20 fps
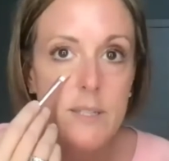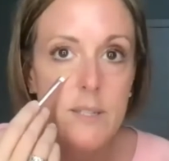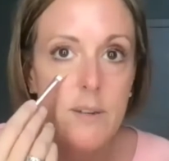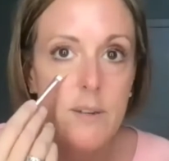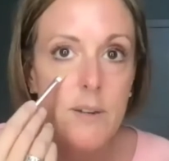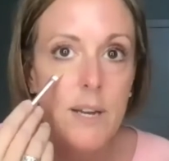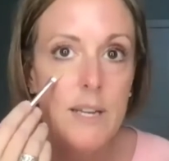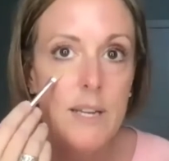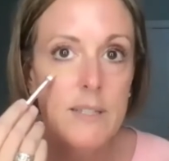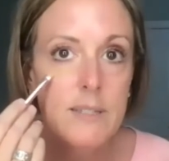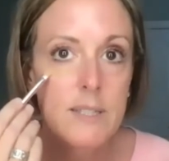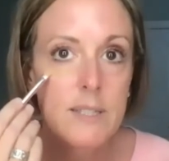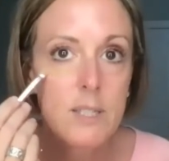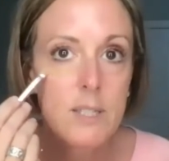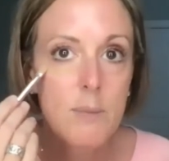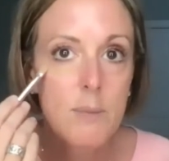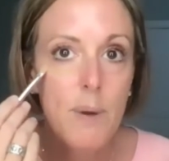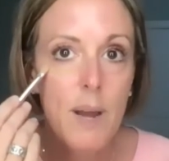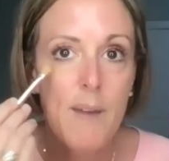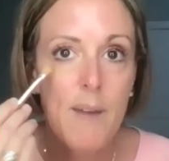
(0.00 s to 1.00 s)
So a
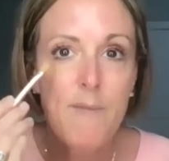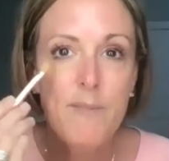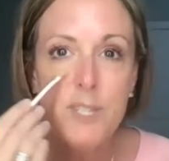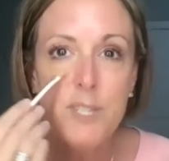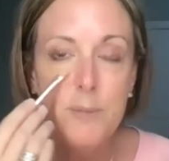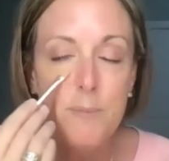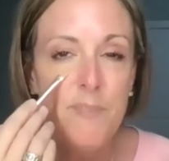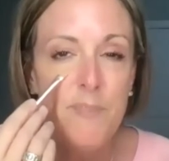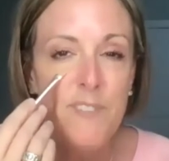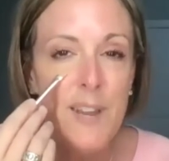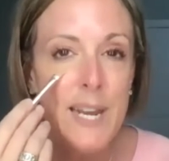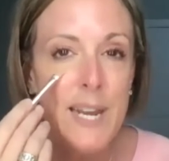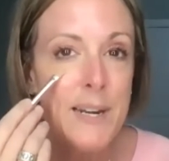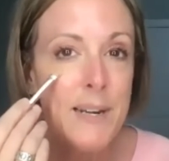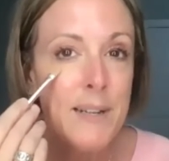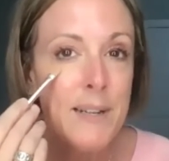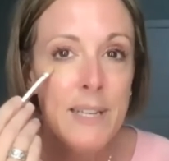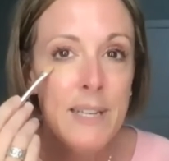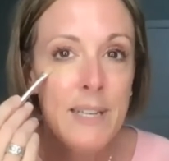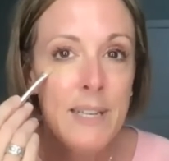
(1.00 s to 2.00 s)
little, I'm just
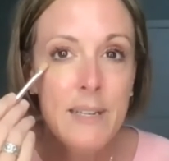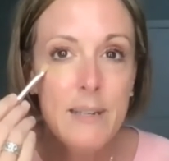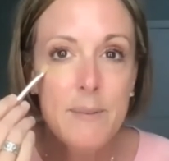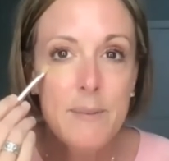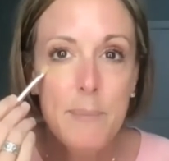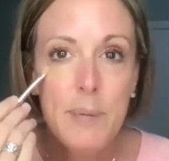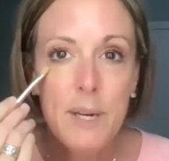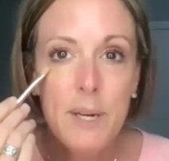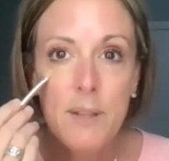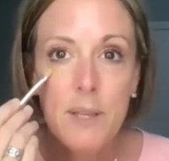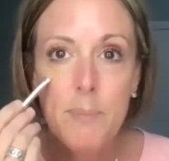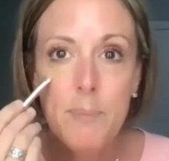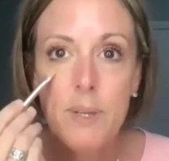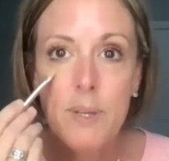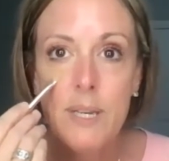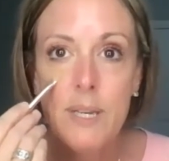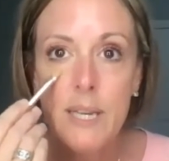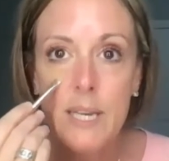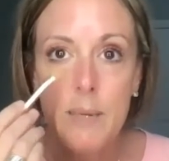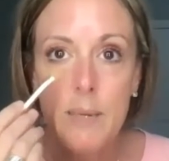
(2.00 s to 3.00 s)
barely
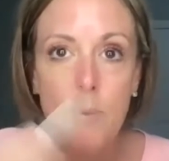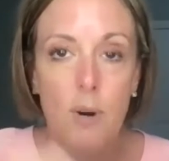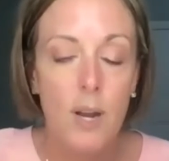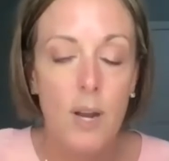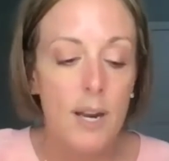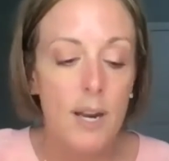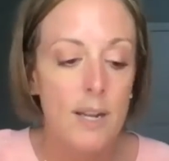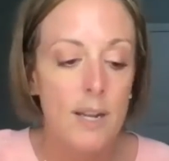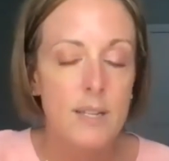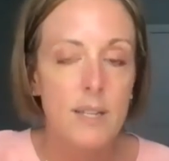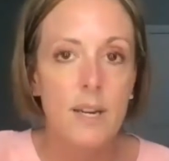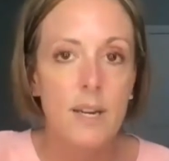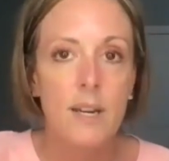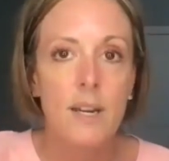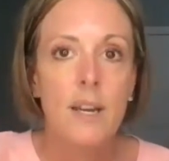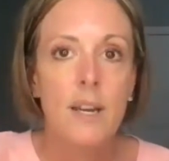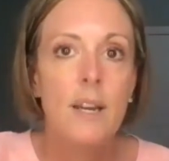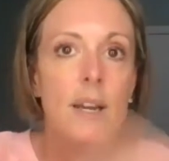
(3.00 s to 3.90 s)
putting any product there.